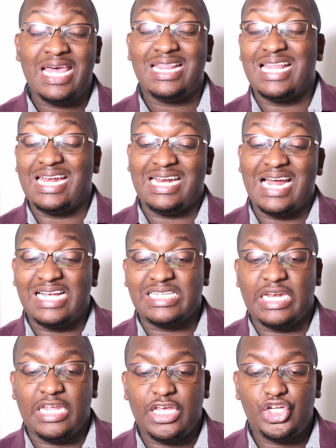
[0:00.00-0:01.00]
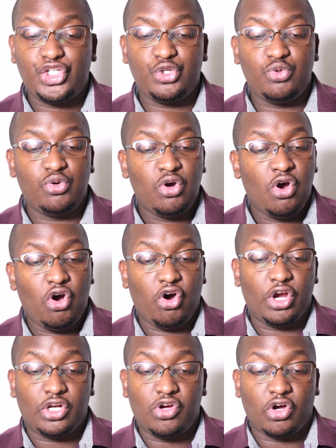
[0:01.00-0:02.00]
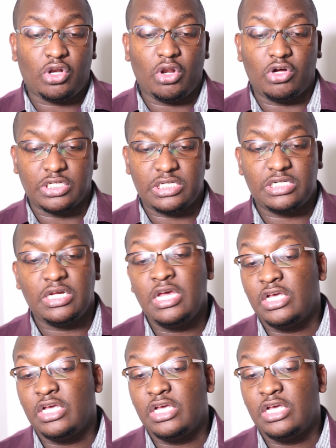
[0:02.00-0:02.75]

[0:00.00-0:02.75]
that it has an issue or it got lost.